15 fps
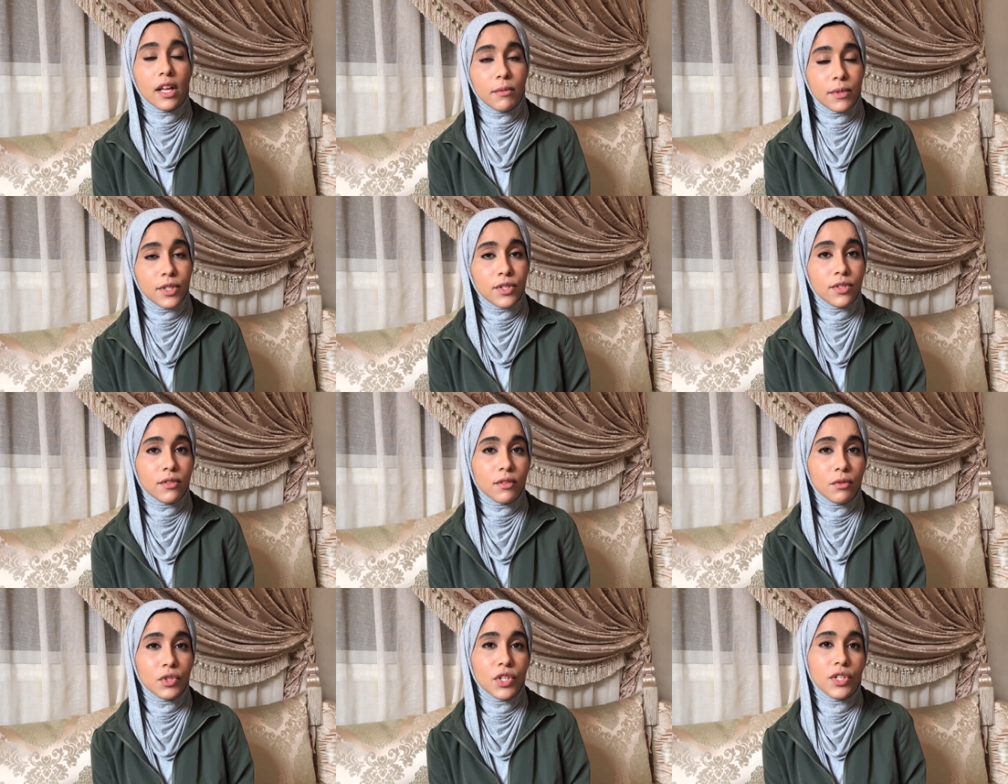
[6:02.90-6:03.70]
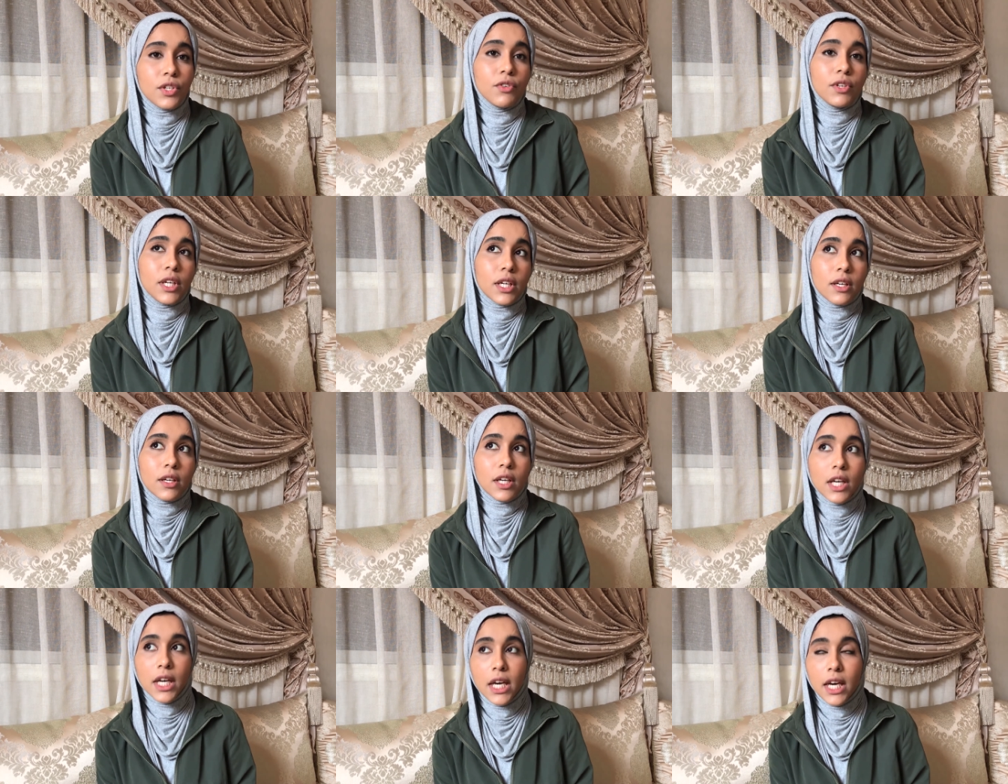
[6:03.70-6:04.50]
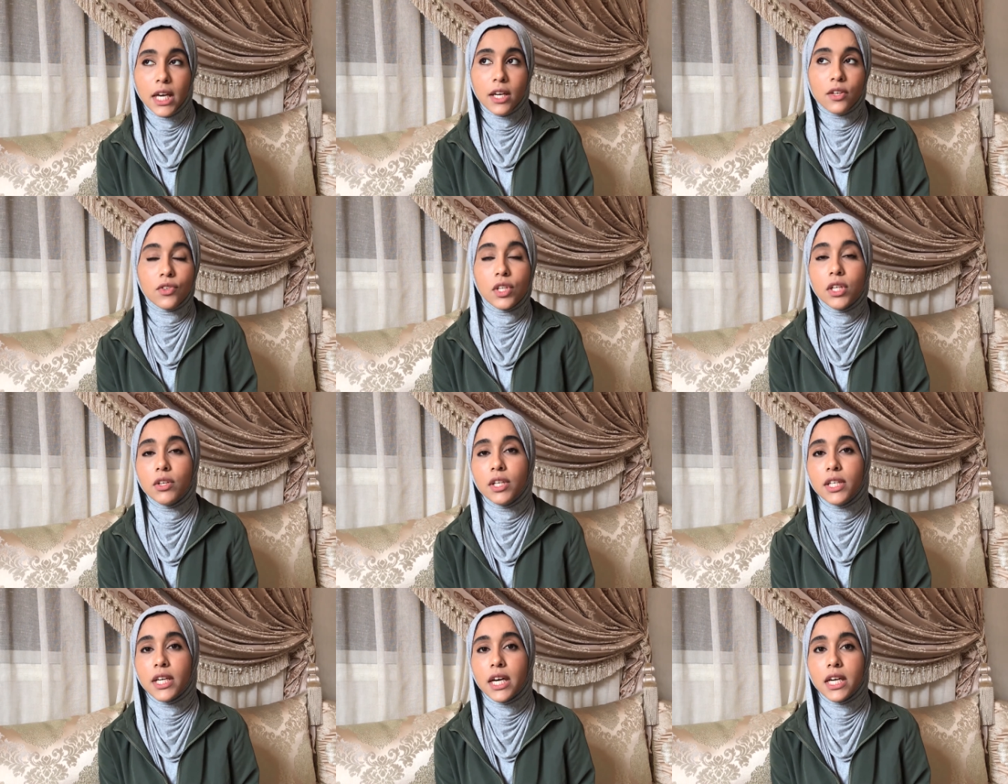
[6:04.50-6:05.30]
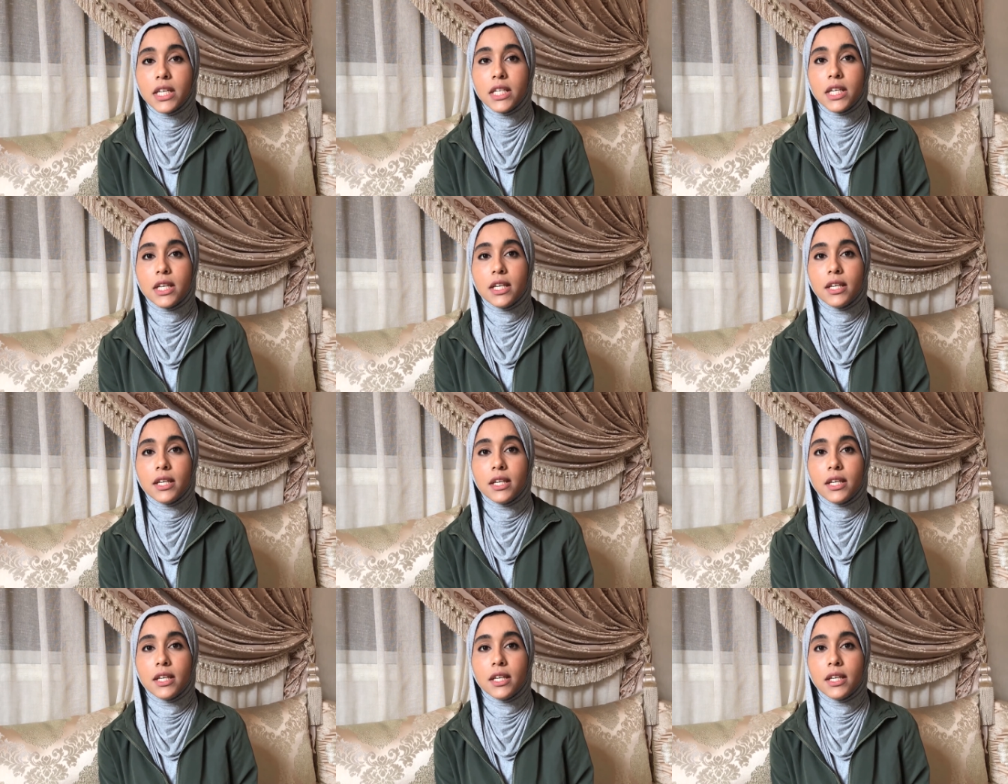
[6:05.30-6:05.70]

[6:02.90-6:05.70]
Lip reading: elements, which is unique, considering that